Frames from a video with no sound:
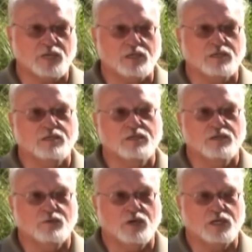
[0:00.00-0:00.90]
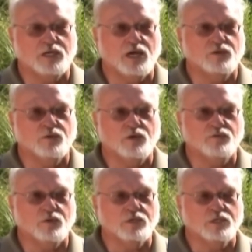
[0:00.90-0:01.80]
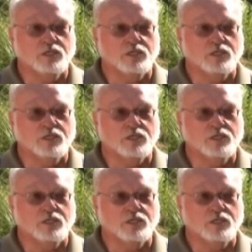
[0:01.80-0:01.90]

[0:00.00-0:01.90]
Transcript: me running down the river.